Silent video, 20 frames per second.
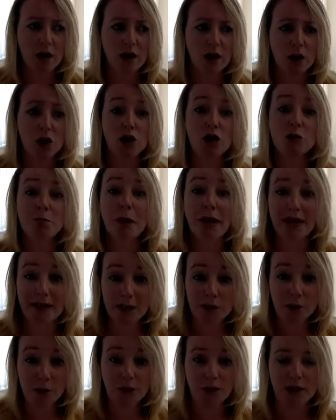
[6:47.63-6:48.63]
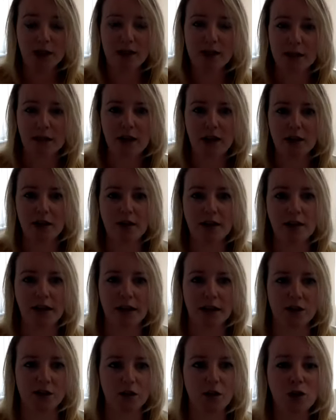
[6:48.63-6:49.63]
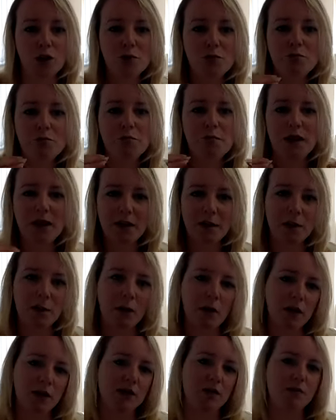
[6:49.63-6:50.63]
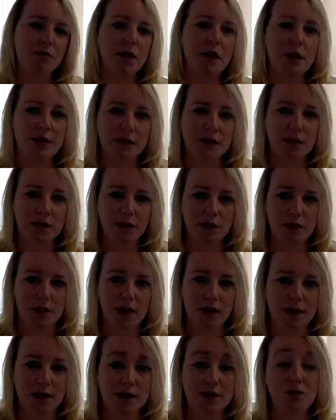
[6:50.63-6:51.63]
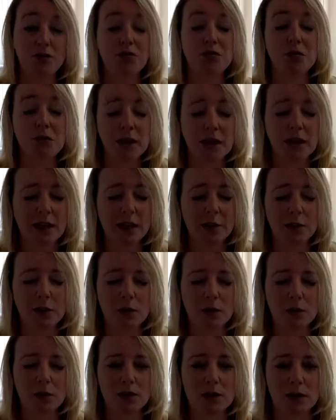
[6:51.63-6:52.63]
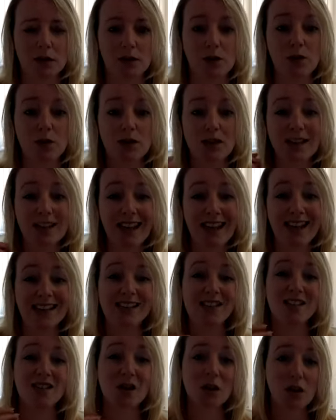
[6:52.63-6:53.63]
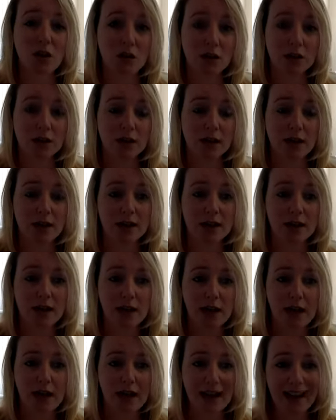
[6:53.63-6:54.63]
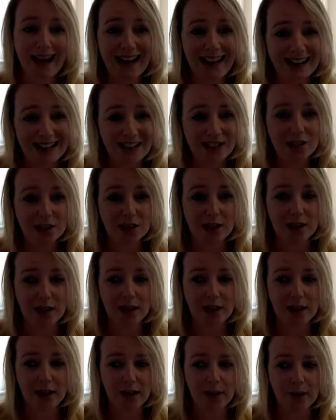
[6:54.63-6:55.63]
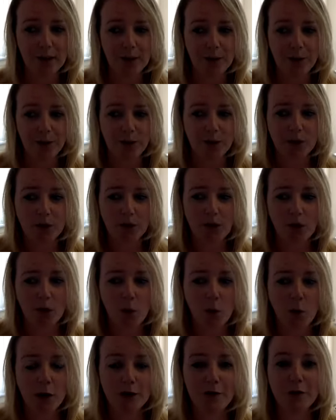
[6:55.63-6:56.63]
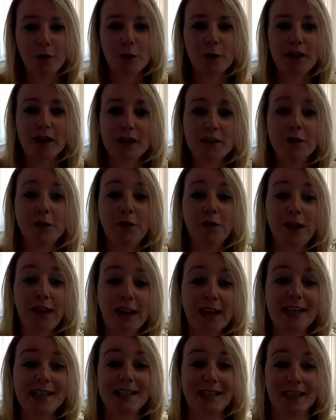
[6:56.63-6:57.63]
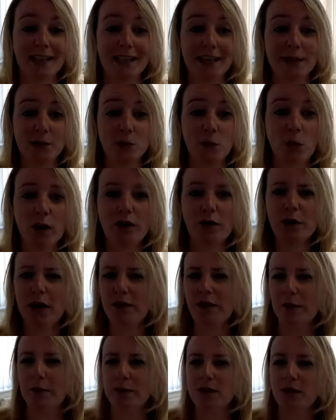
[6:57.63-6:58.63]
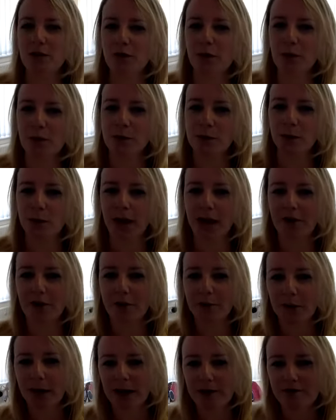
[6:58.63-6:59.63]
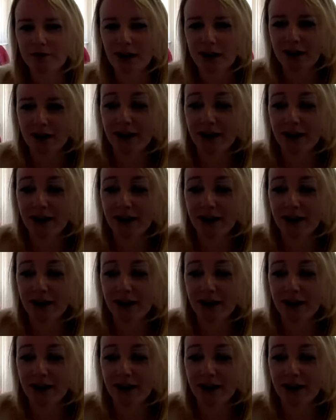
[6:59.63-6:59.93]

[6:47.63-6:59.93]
Good management is another thing. So you minimize the risk of this. It's really important. If you're getting started and actually one of your biggest fears is, what if we have empty rooms or we have unpaid rent?